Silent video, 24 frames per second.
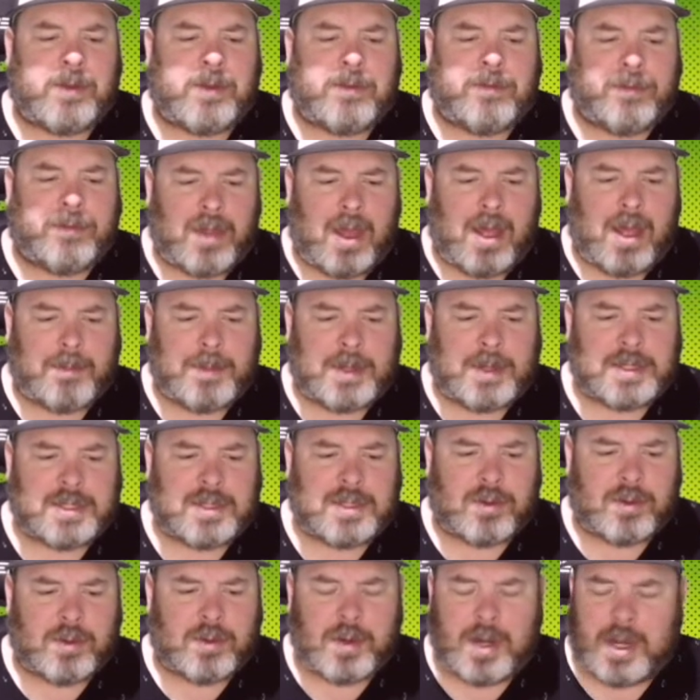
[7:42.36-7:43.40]
floppies.
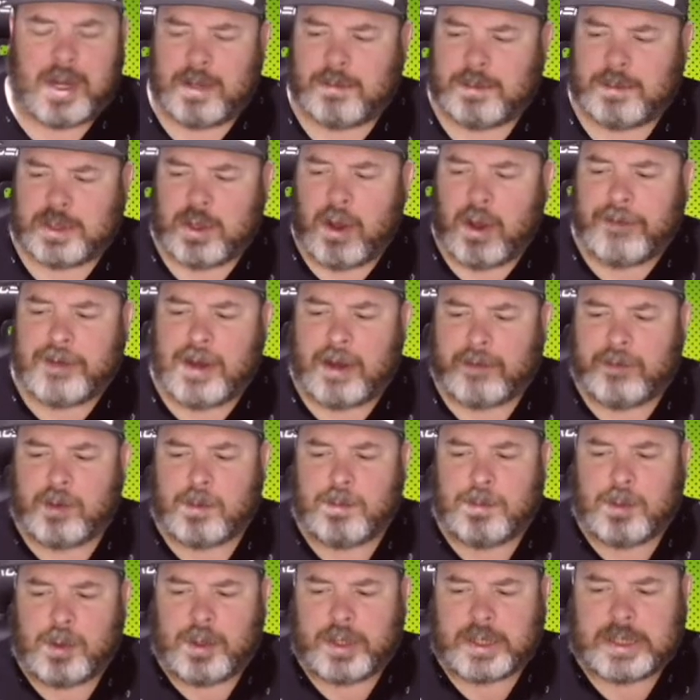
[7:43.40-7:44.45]
They're softcover
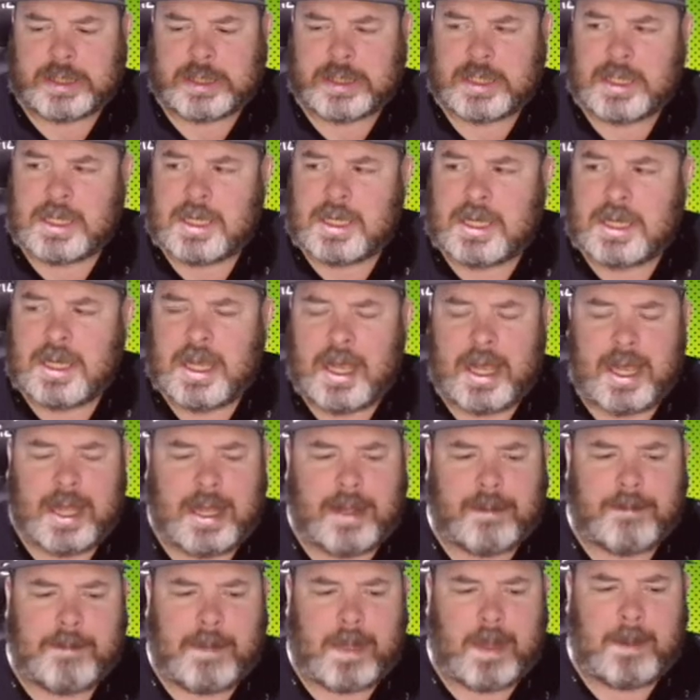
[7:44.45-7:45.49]
books,
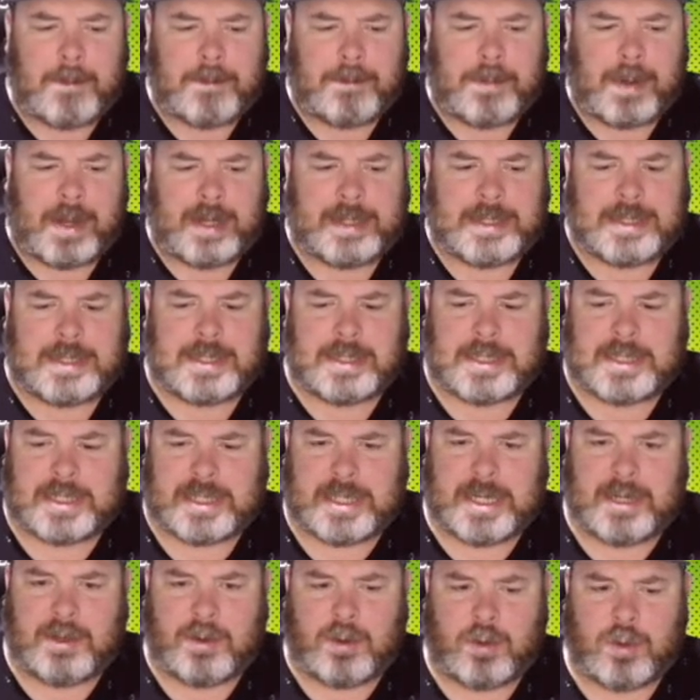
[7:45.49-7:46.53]
but
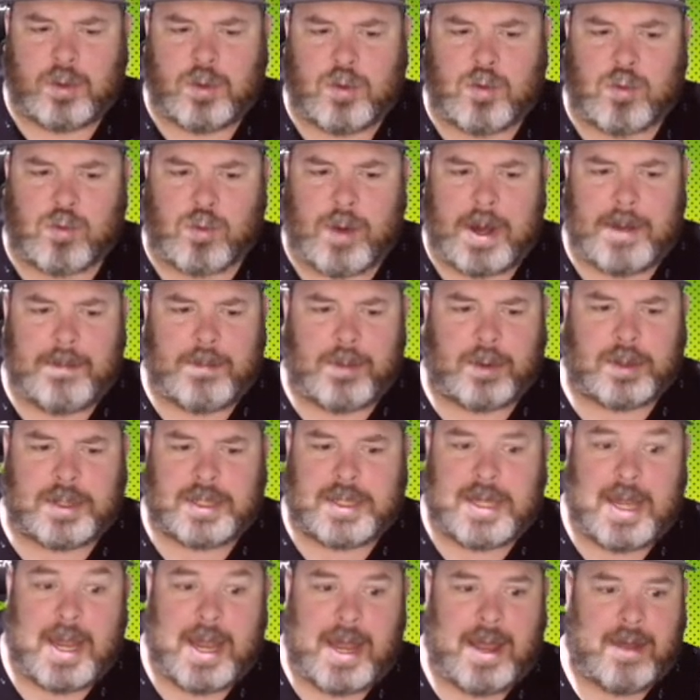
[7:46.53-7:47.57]
still great books
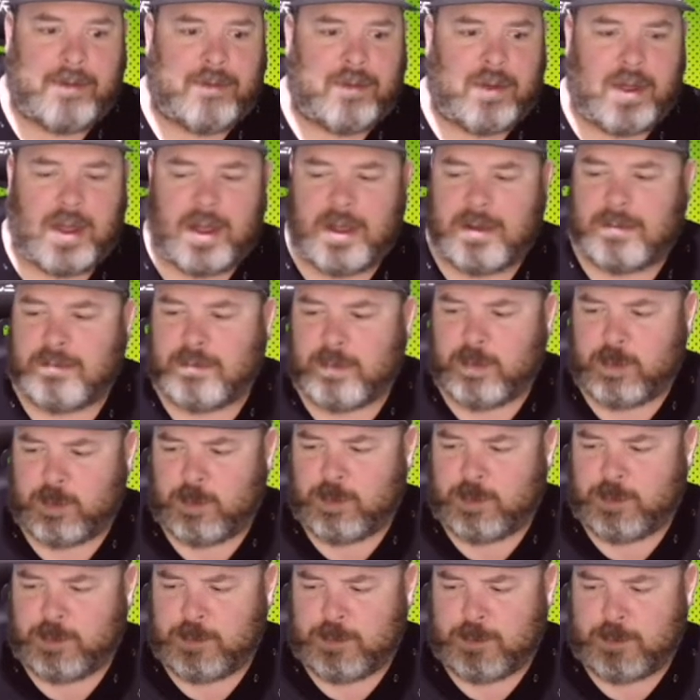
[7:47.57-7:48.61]
to have.
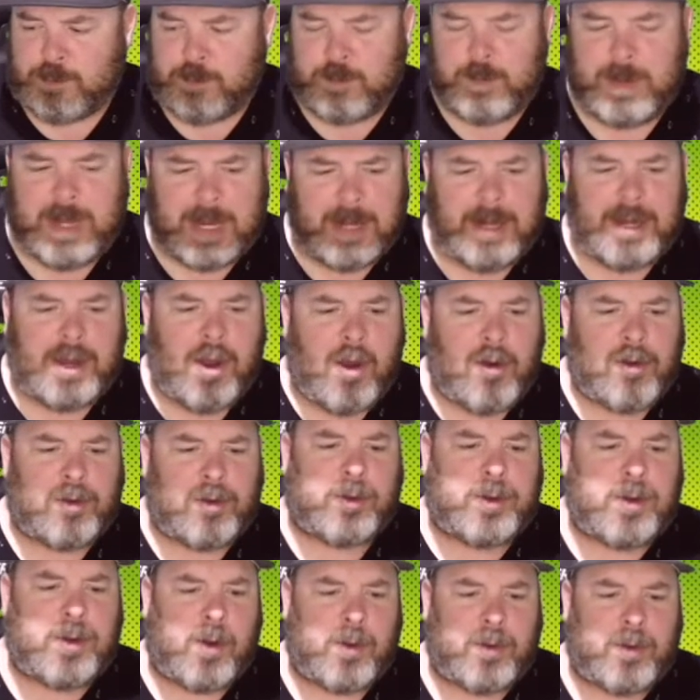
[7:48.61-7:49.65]
Getting harder
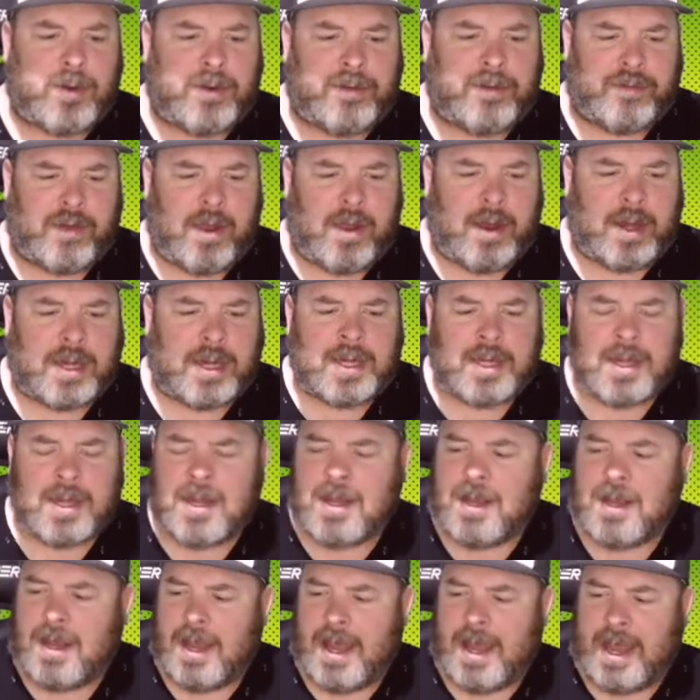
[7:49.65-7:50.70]
and harder to find,
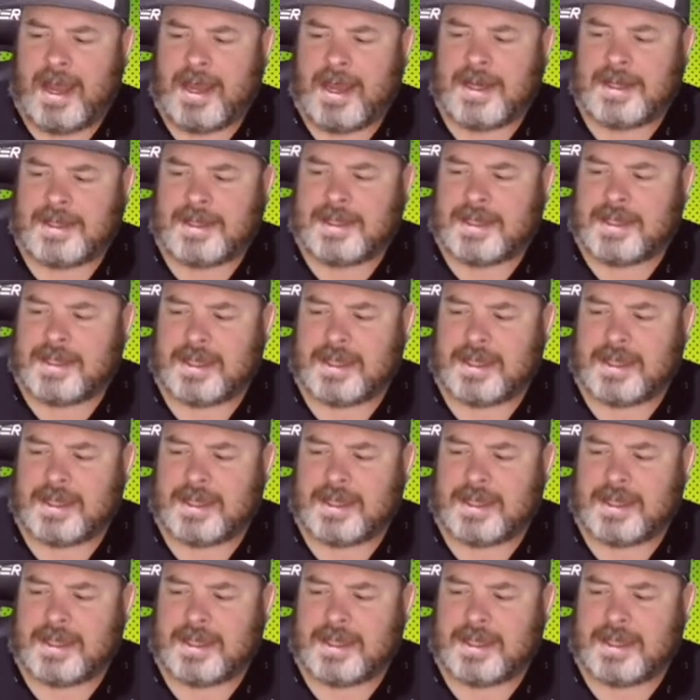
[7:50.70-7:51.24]
and